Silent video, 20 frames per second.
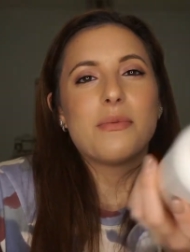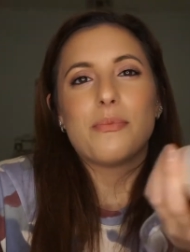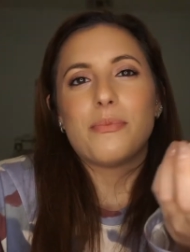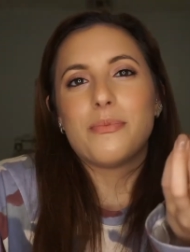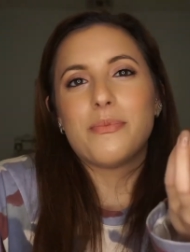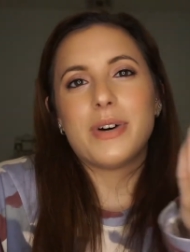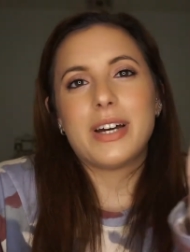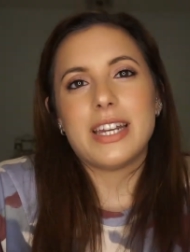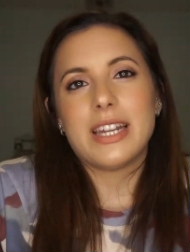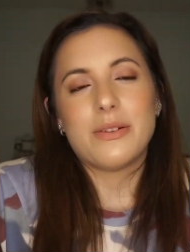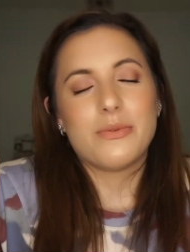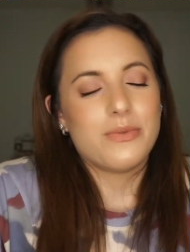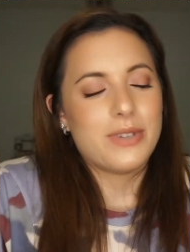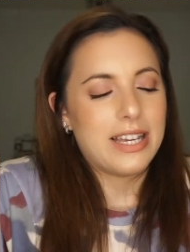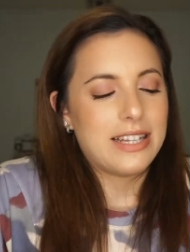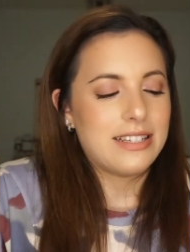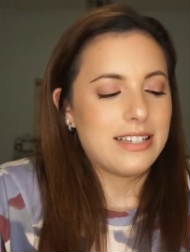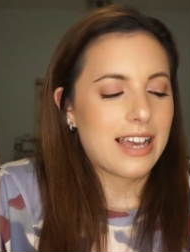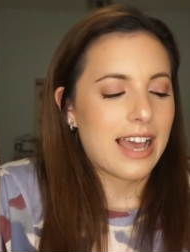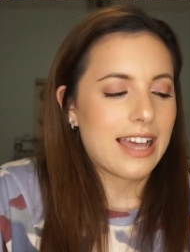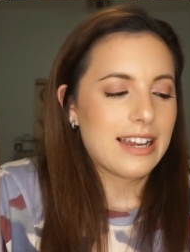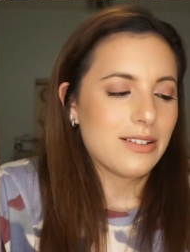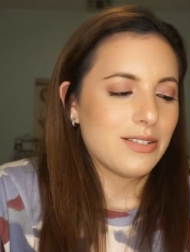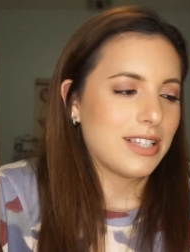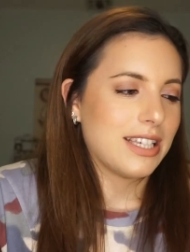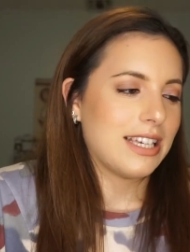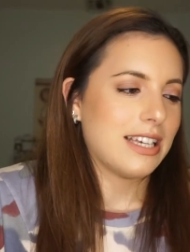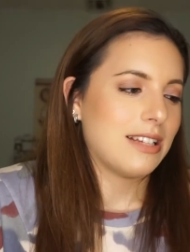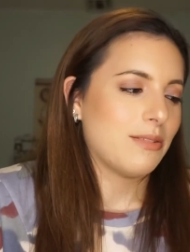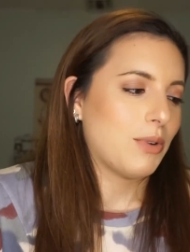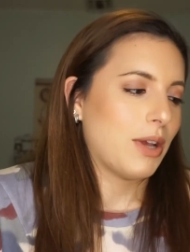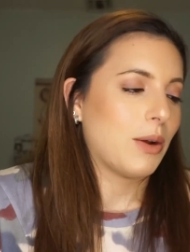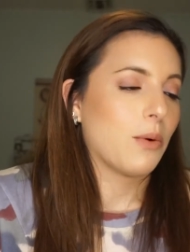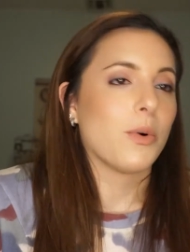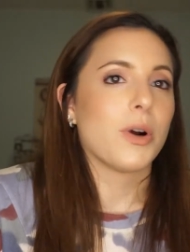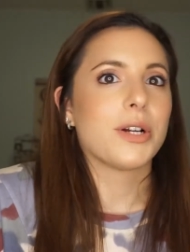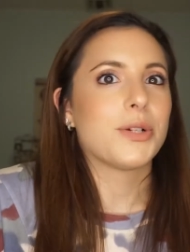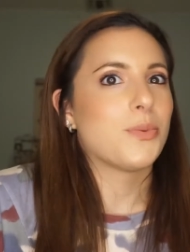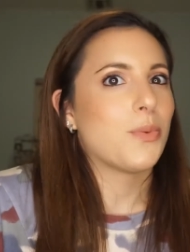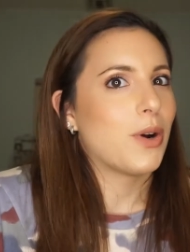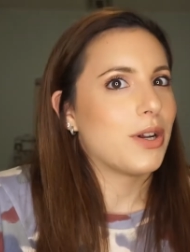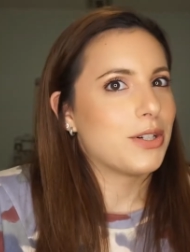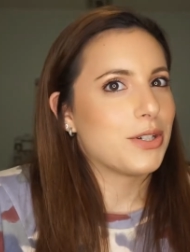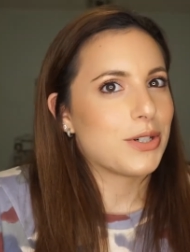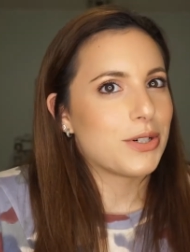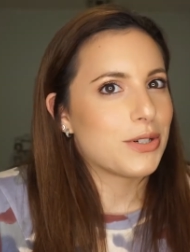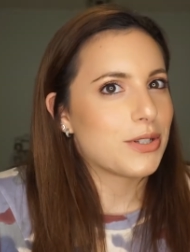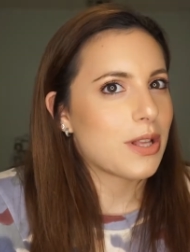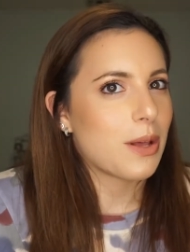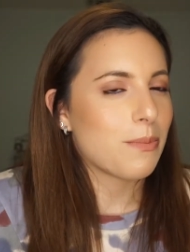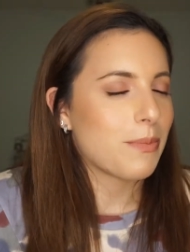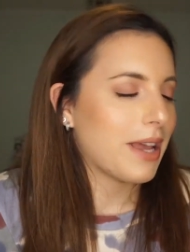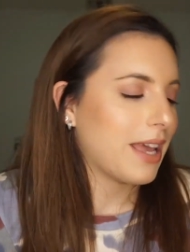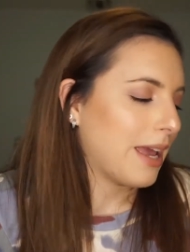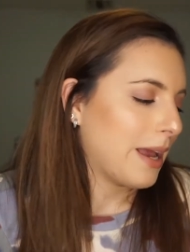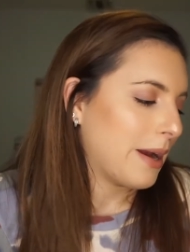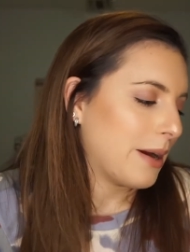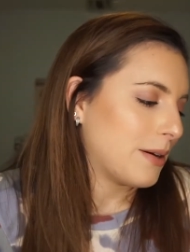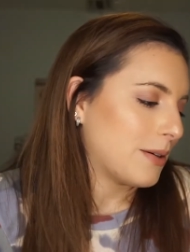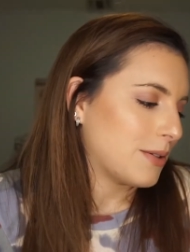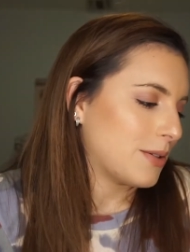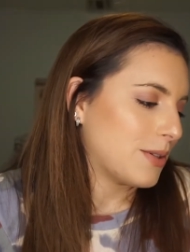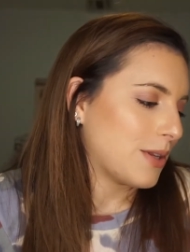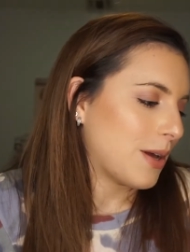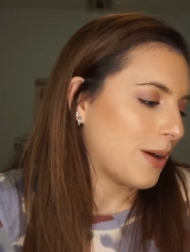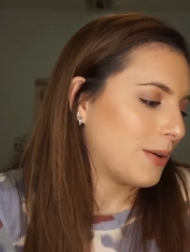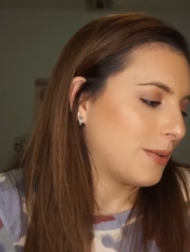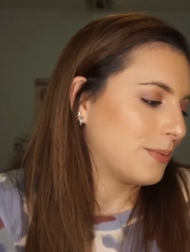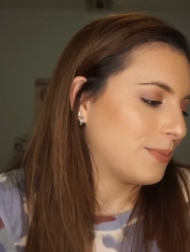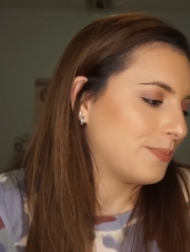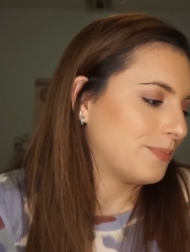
But it, it I don't think it like worked wonders on my hair, so.